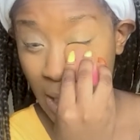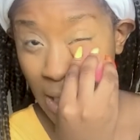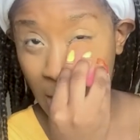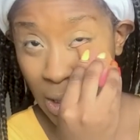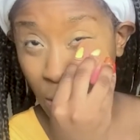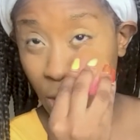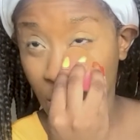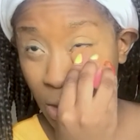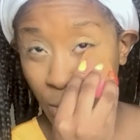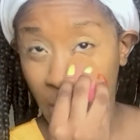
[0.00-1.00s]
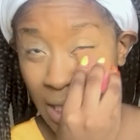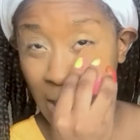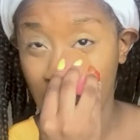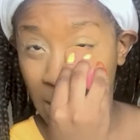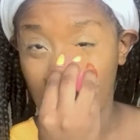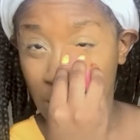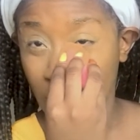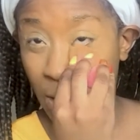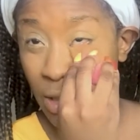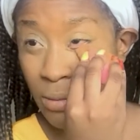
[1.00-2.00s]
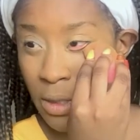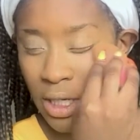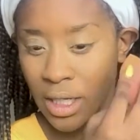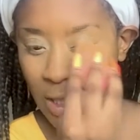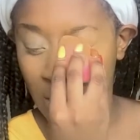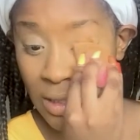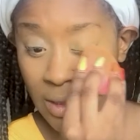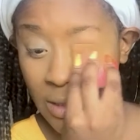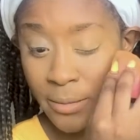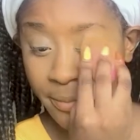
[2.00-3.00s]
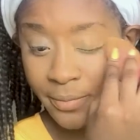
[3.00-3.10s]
and look the way they need to look, because